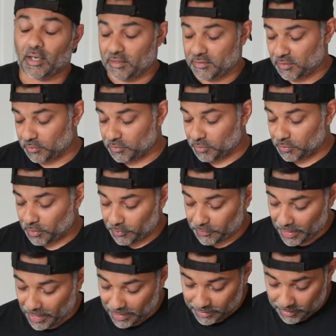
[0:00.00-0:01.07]
So do know
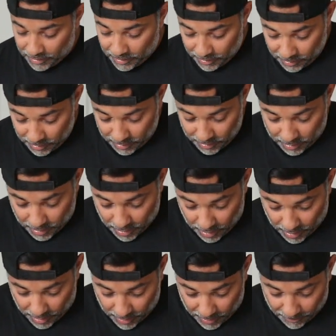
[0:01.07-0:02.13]
that.
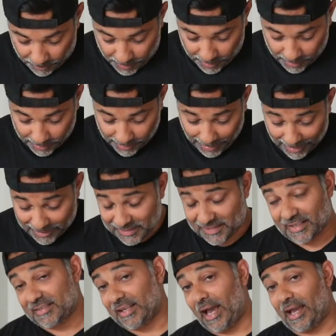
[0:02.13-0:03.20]
And it
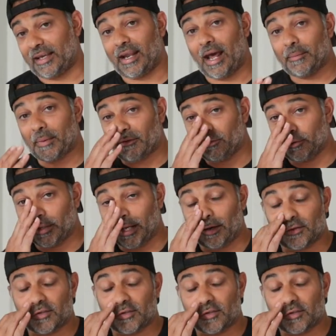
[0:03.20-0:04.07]
says I can add my food now.